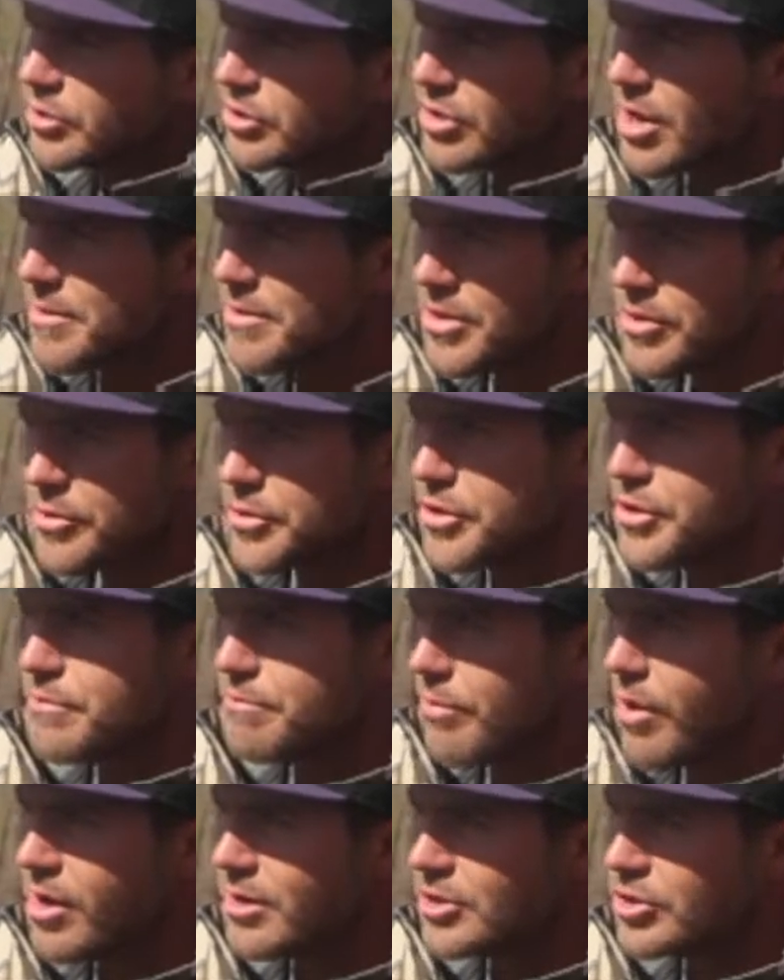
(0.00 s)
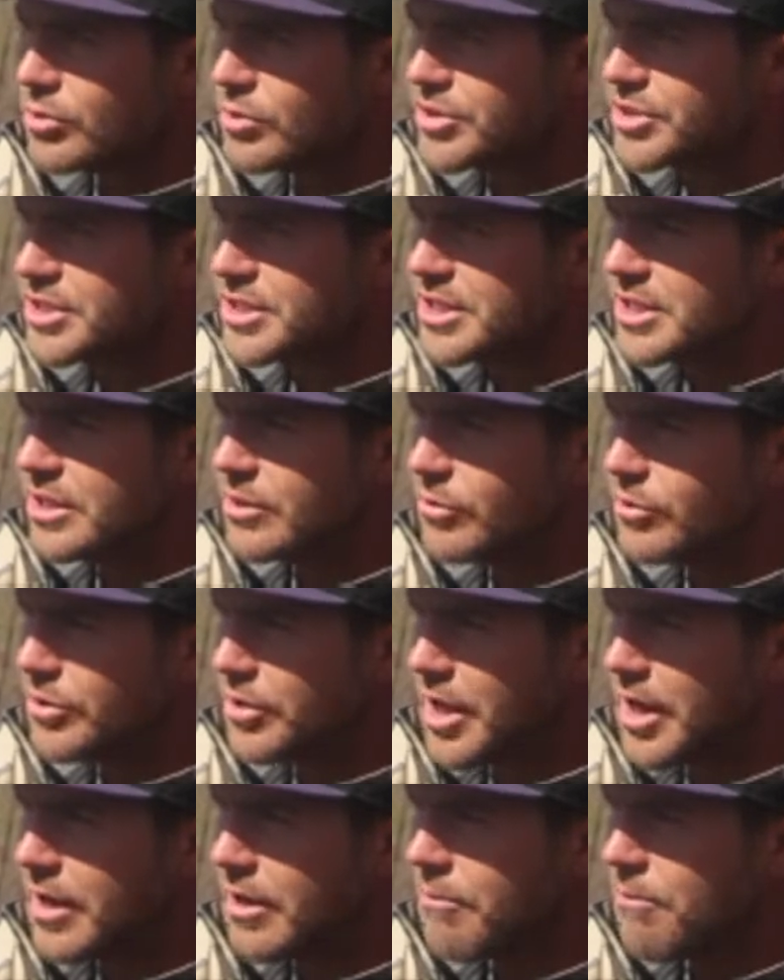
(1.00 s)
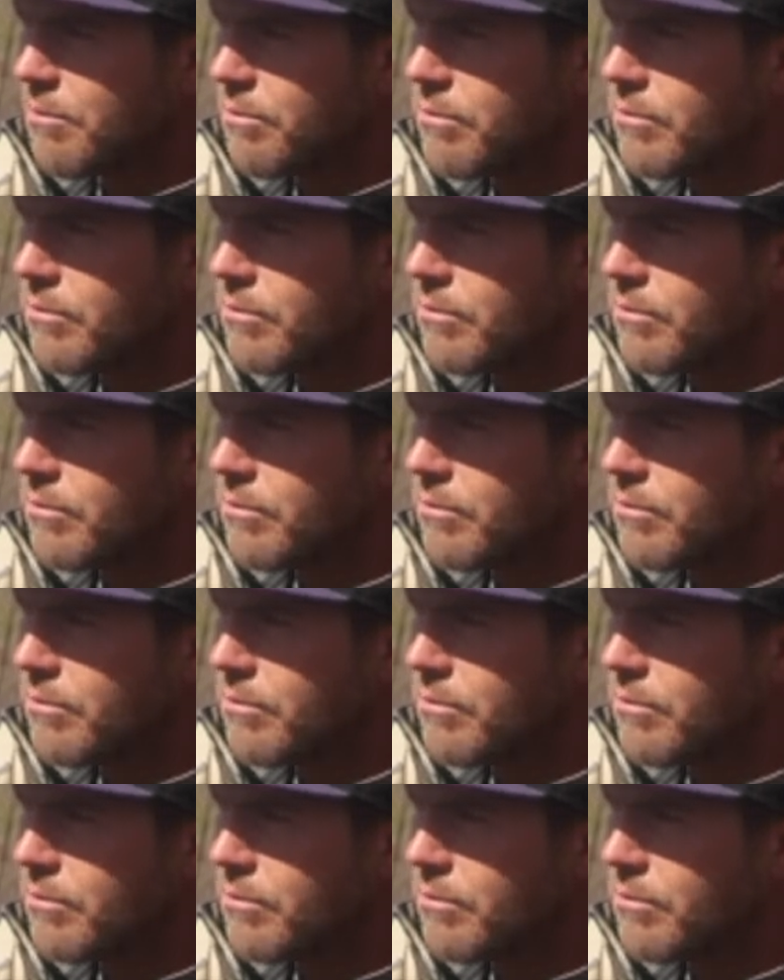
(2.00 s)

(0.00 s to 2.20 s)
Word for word: were. I mean, they were good bucks. There wasn't any that were like,